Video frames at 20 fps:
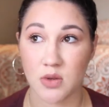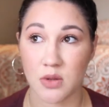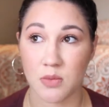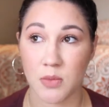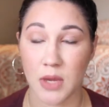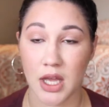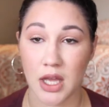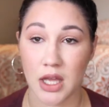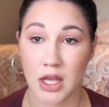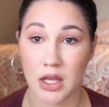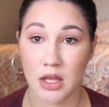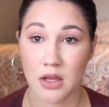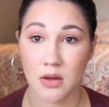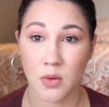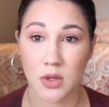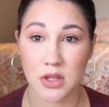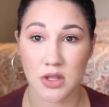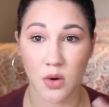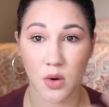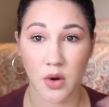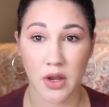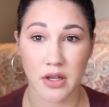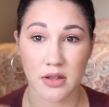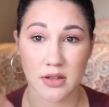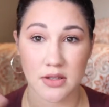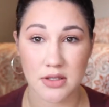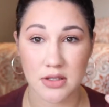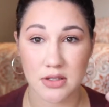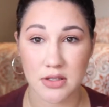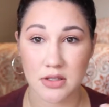with the
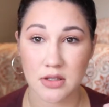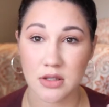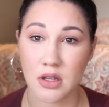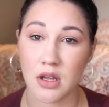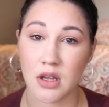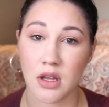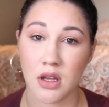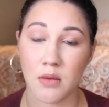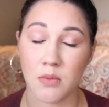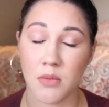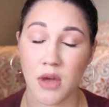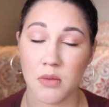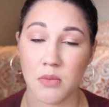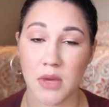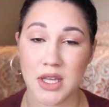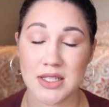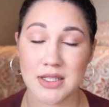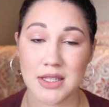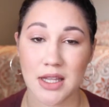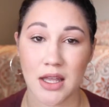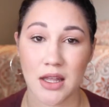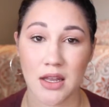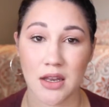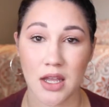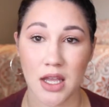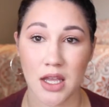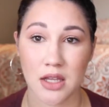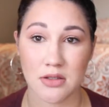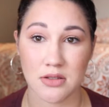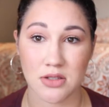oils on my skin,
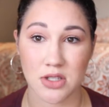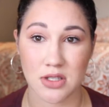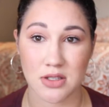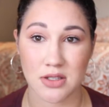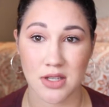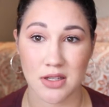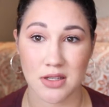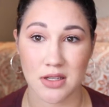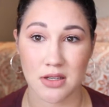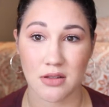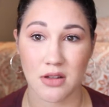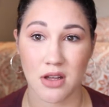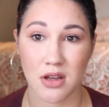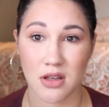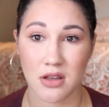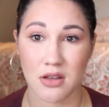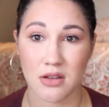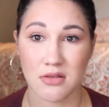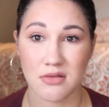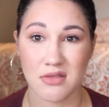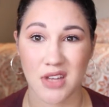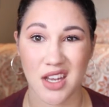and just doesn't look